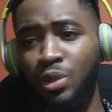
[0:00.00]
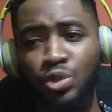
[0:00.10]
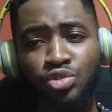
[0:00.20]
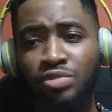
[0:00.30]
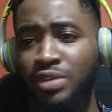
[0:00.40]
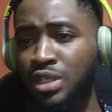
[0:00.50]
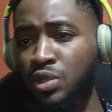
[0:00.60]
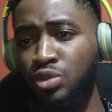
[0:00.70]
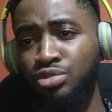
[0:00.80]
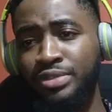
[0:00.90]
country versus
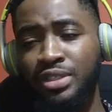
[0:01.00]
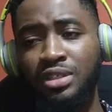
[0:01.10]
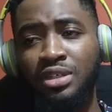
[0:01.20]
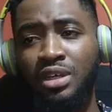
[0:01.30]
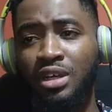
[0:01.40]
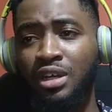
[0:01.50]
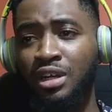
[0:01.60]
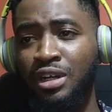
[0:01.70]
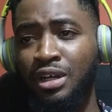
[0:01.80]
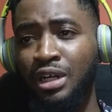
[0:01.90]
country,
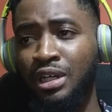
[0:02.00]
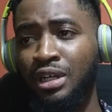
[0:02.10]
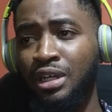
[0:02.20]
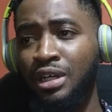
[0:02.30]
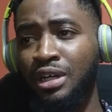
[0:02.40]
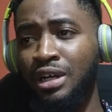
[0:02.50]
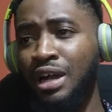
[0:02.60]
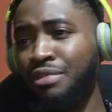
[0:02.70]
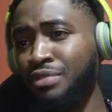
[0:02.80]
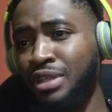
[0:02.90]

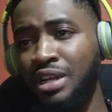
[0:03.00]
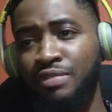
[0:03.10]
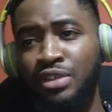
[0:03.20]
Africa